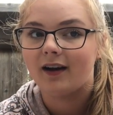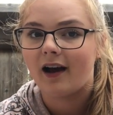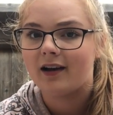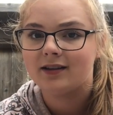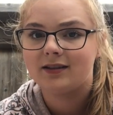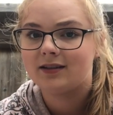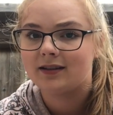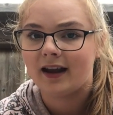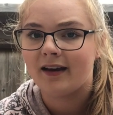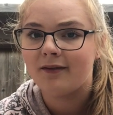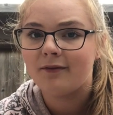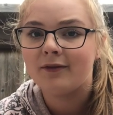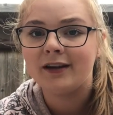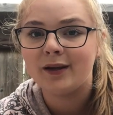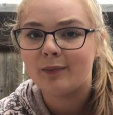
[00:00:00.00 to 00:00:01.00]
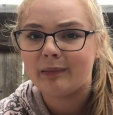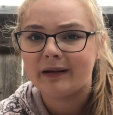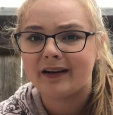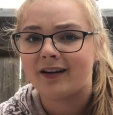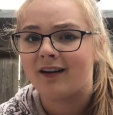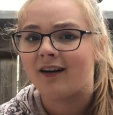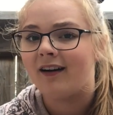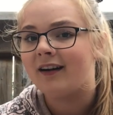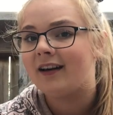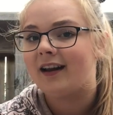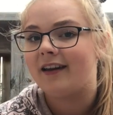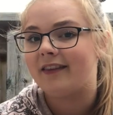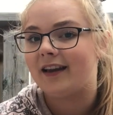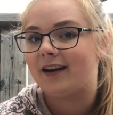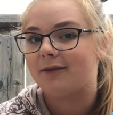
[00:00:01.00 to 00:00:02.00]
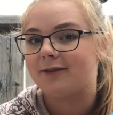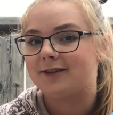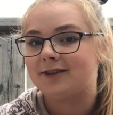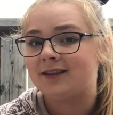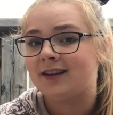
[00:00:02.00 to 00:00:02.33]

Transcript: a scent when you put it on, and then it